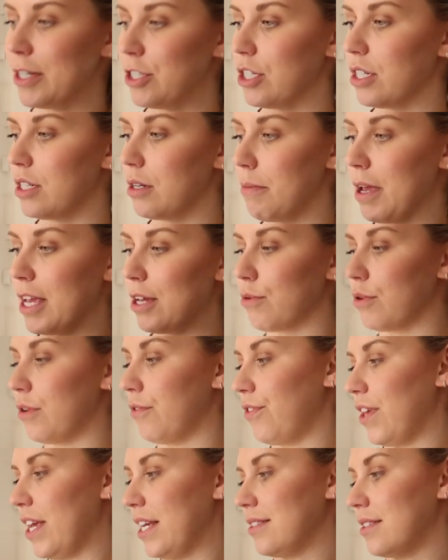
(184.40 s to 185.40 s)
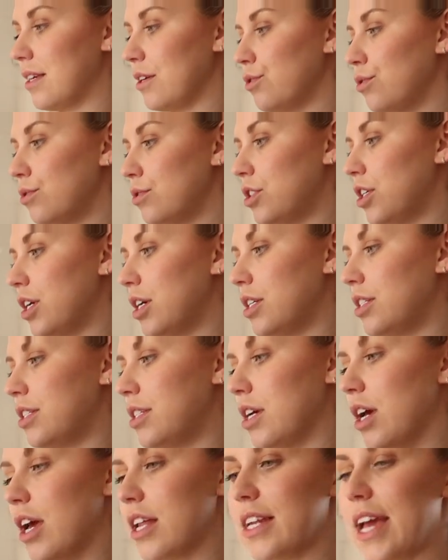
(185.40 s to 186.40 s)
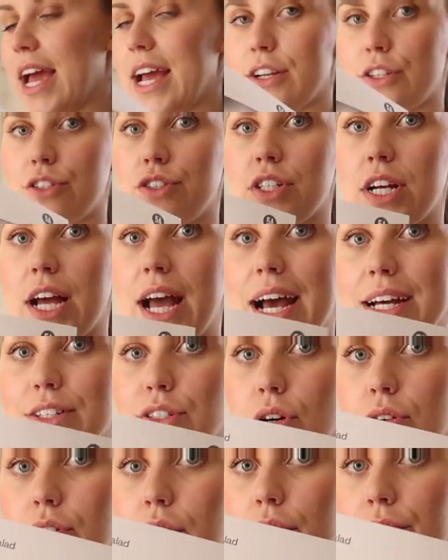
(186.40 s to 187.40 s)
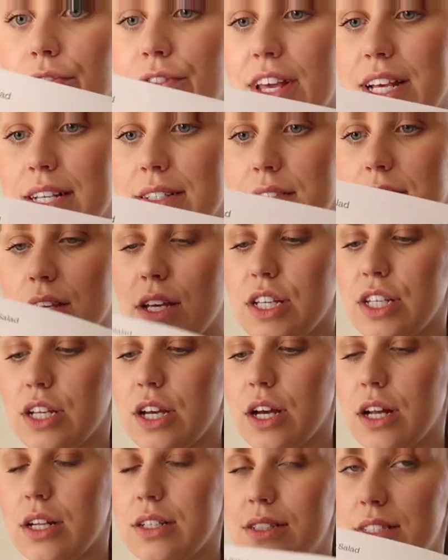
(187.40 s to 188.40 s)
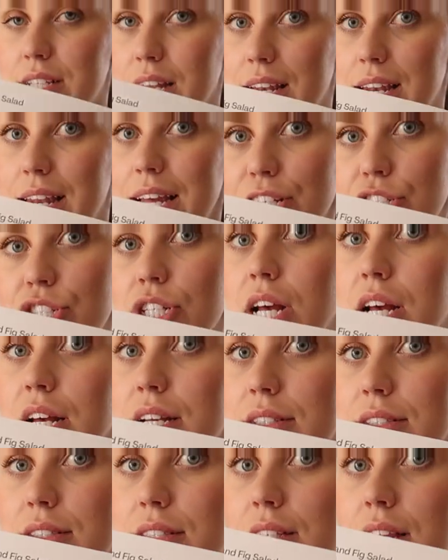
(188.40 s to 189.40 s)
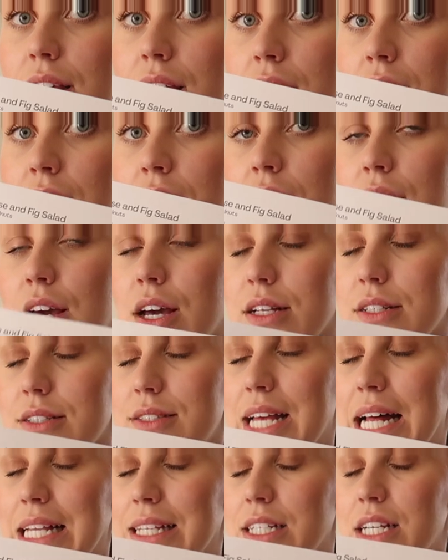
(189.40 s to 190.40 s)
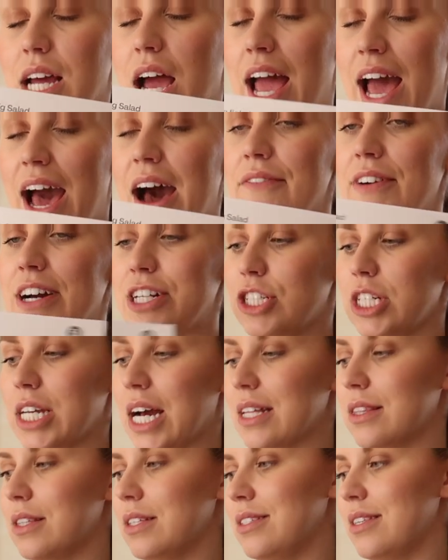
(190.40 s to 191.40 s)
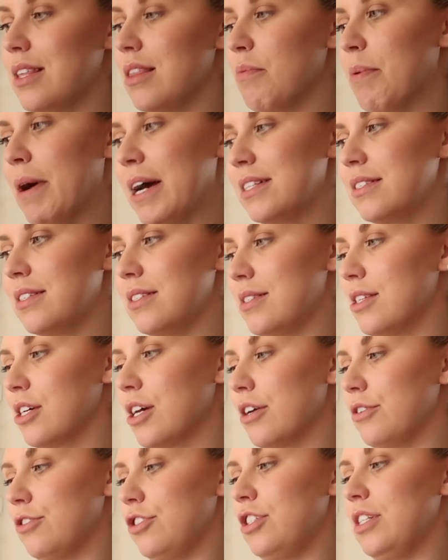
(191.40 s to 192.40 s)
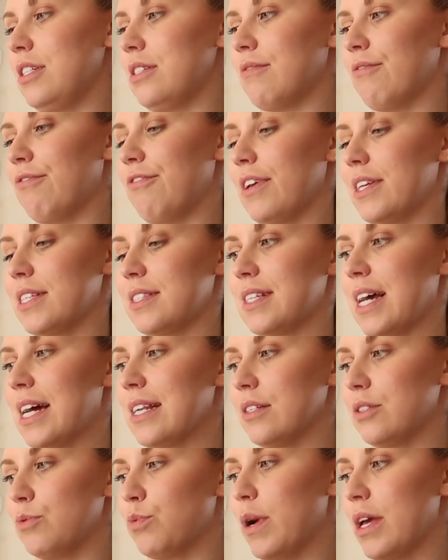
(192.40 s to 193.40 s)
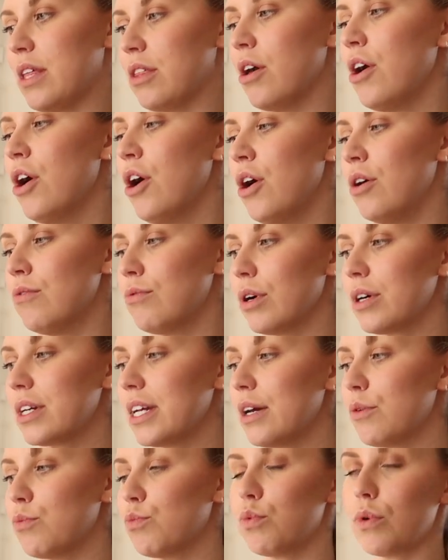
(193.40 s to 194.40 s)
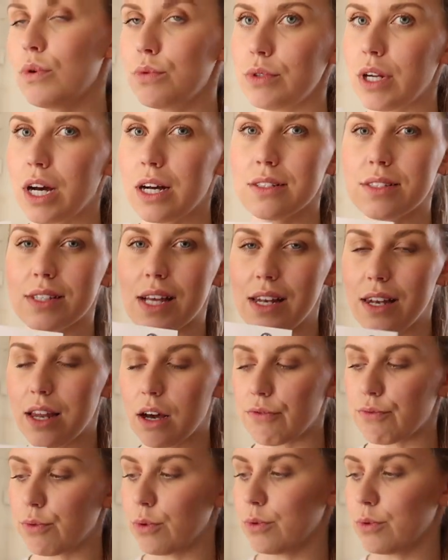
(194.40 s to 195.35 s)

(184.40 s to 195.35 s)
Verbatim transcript: actually gonna make one of these. I ordered an extra add-on of this delicious salad. I have actually had this in the past. It's the goat's cheese and fig salad with rocket walnuts. I love